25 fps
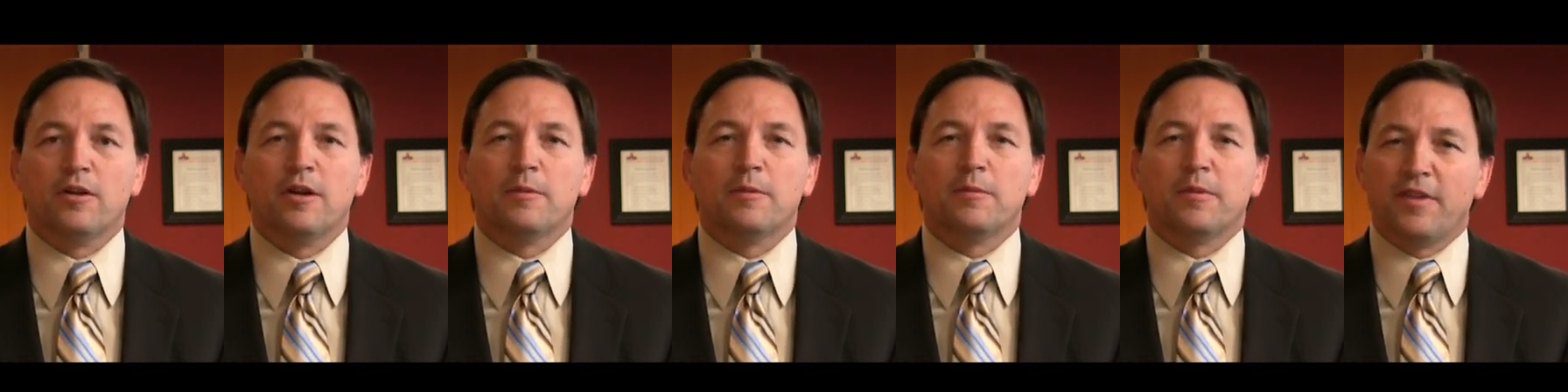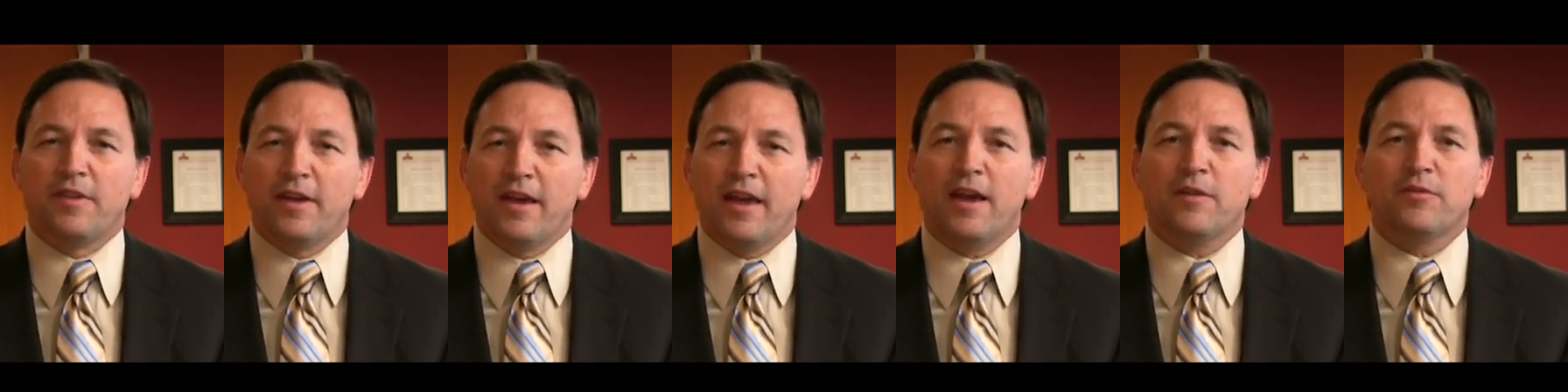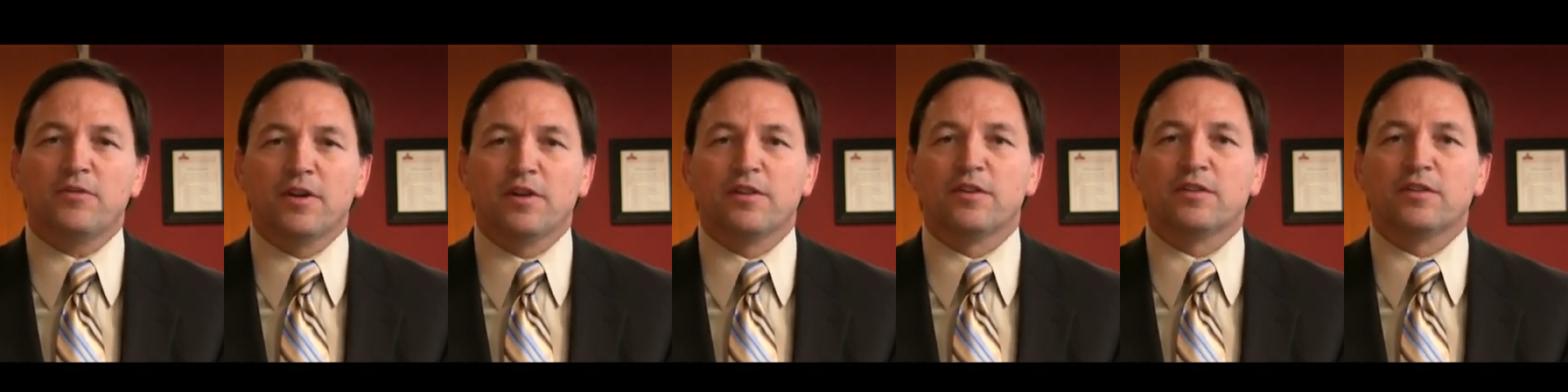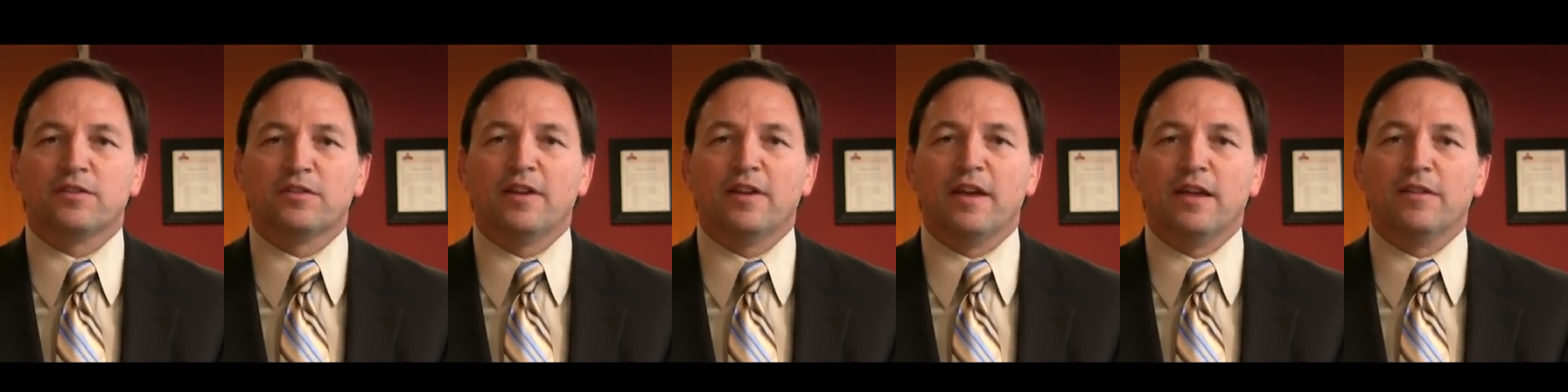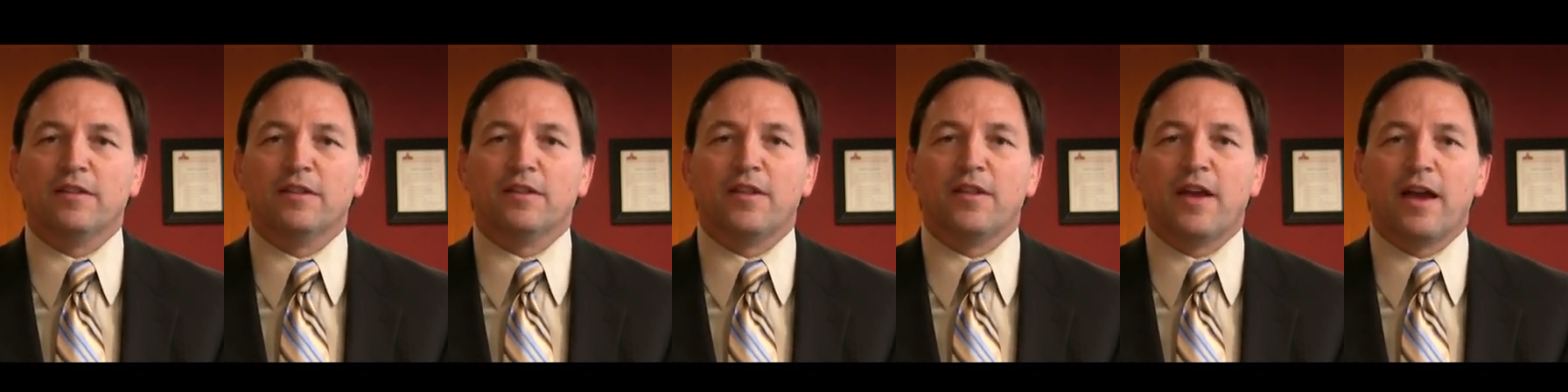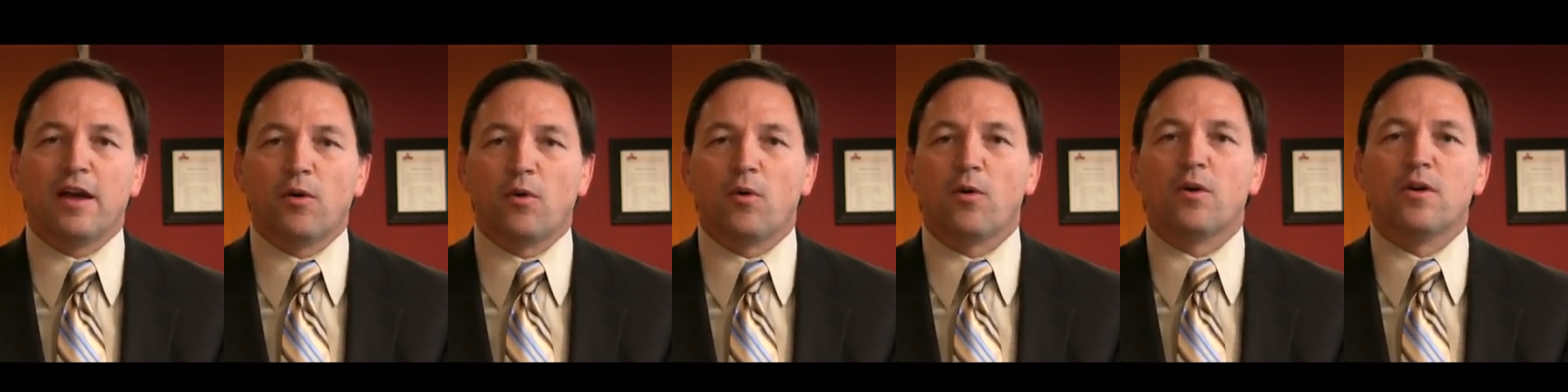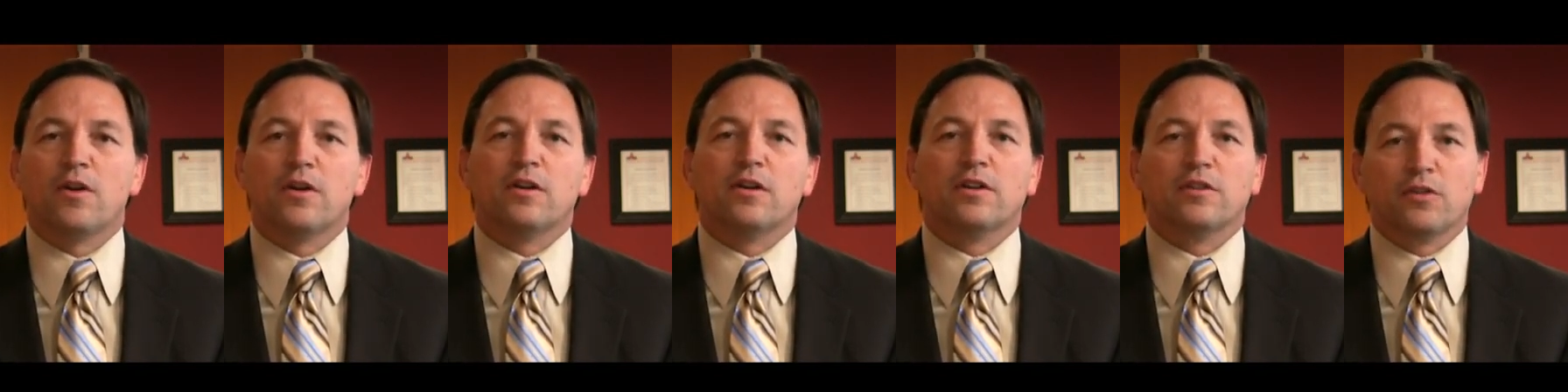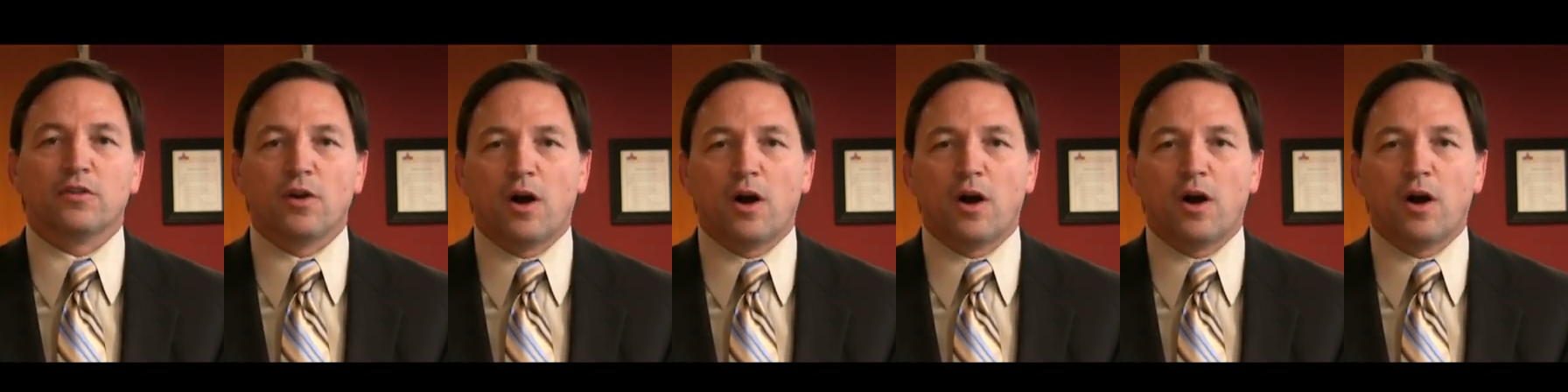but they have to understand that that order is